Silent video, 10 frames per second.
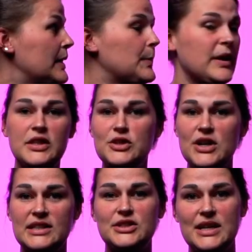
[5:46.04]
But the
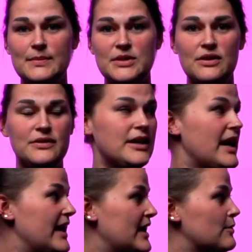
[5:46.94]
director comes over
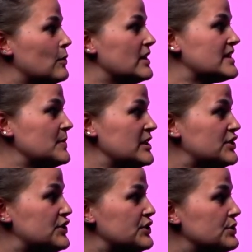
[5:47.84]
and wants me
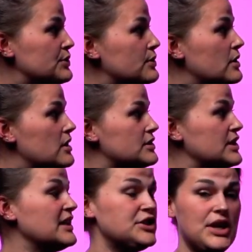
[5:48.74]
to
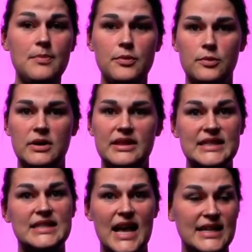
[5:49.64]
touch up
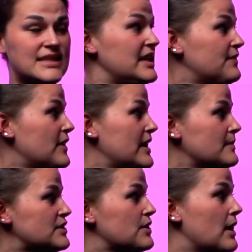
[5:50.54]
this last
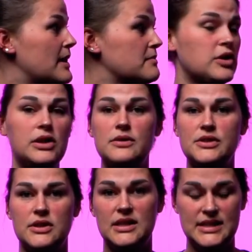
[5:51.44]
keyframe so I'm
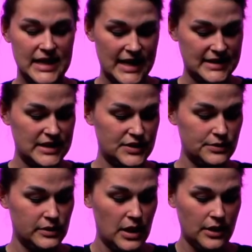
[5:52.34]
closer onto that
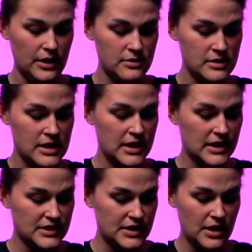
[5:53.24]
Sisu logo.
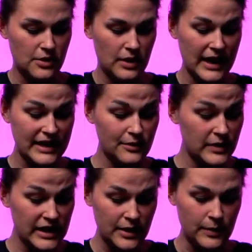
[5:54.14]
So I can
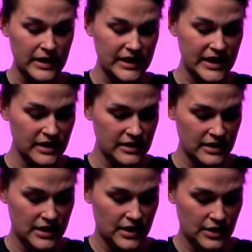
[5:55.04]
really quickly
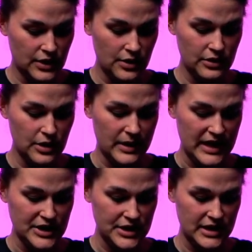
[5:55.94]
go to
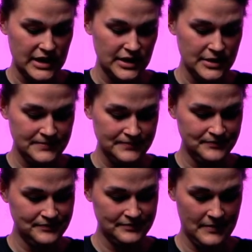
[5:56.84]
location here.
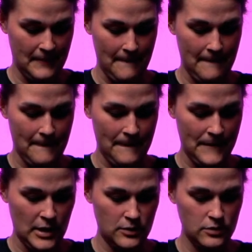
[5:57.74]

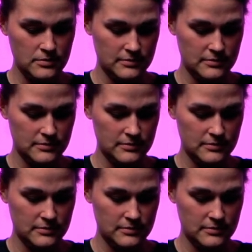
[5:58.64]
Ooh.